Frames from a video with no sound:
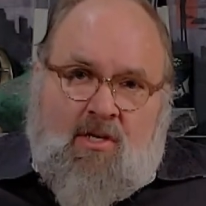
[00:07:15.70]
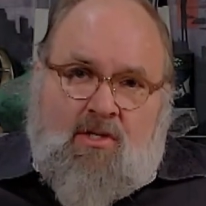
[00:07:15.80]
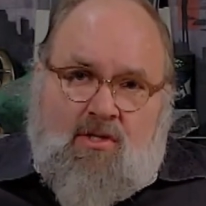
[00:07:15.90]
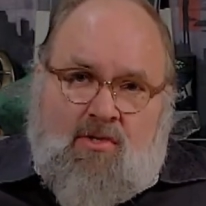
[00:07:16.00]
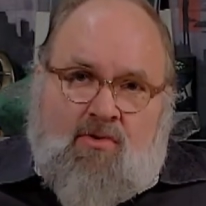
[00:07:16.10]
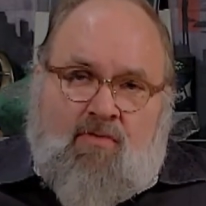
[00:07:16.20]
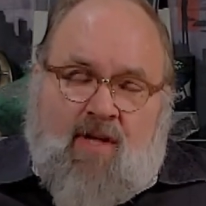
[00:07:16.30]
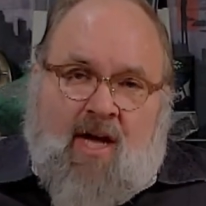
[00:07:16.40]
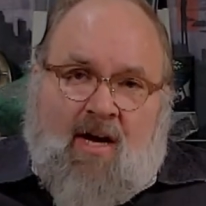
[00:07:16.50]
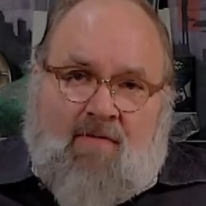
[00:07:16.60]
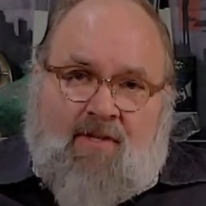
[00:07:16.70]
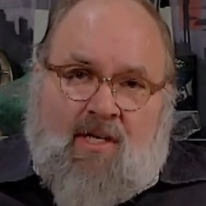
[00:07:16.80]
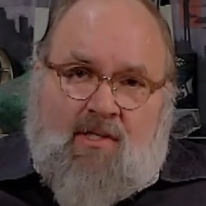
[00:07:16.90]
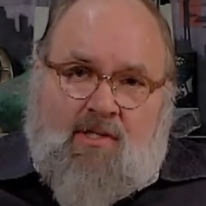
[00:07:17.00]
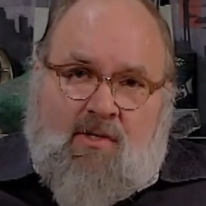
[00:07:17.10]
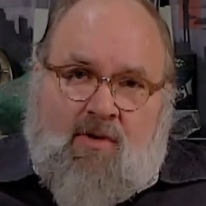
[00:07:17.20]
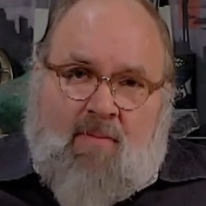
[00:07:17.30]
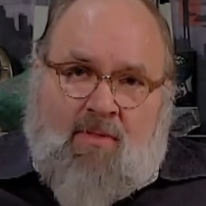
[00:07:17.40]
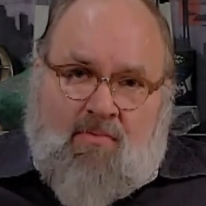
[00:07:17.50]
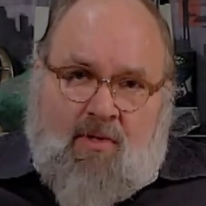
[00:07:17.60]
to Ve'ahavta. So
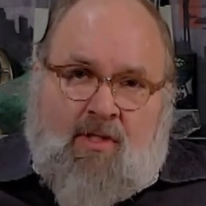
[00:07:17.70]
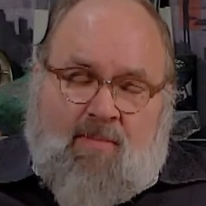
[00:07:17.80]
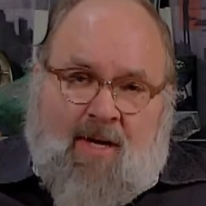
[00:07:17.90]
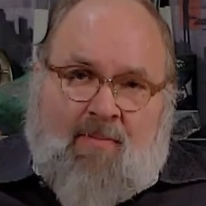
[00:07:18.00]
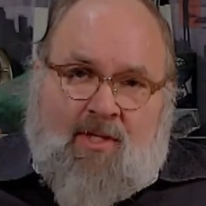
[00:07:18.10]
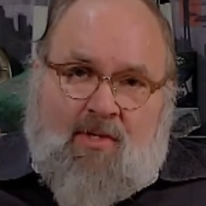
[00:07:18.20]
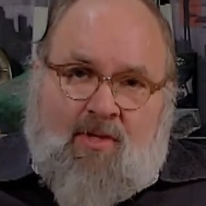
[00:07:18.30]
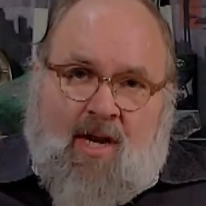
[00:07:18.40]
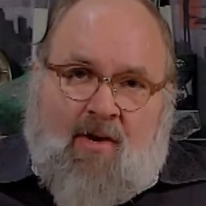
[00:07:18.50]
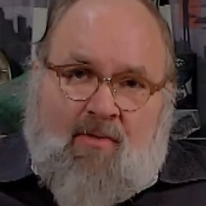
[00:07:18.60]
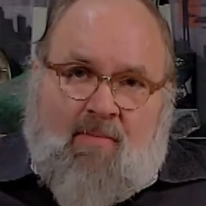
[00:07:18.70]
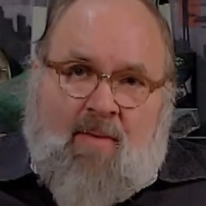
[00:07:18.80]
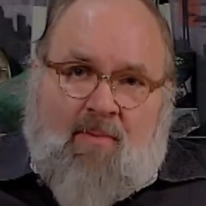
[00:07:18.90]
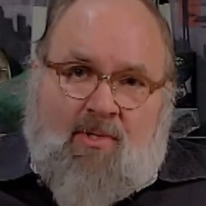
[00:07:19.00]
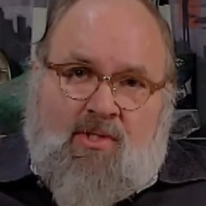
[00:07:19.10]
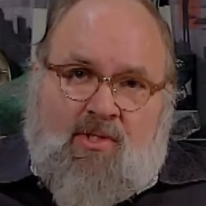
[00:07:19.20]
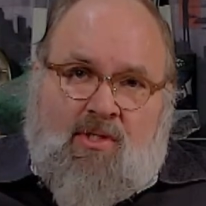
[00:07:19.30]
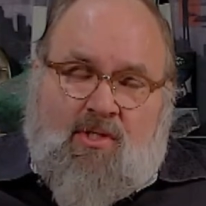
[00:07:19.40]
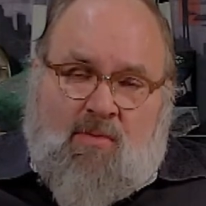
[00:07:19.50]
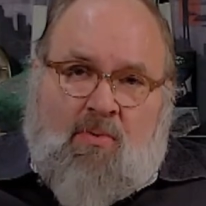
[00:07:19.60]
I'm thrilled to be able to do that. I know the members
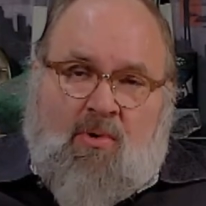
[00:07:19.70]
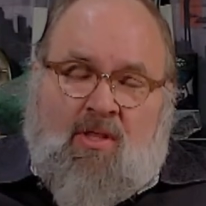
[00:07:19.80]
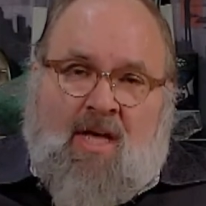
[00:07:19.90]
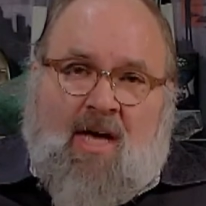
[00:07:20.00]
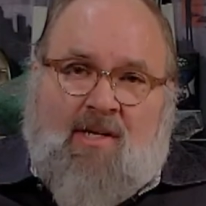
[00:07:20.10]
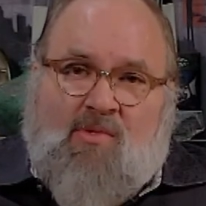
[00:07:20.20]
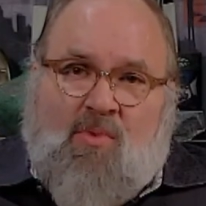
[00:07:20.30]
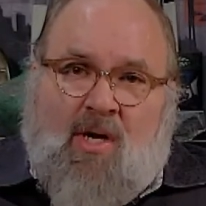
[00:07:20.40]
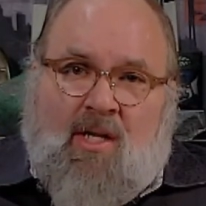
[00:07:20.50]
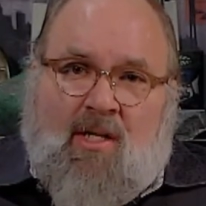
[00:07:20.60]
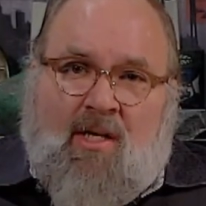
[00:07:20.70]
support that as well.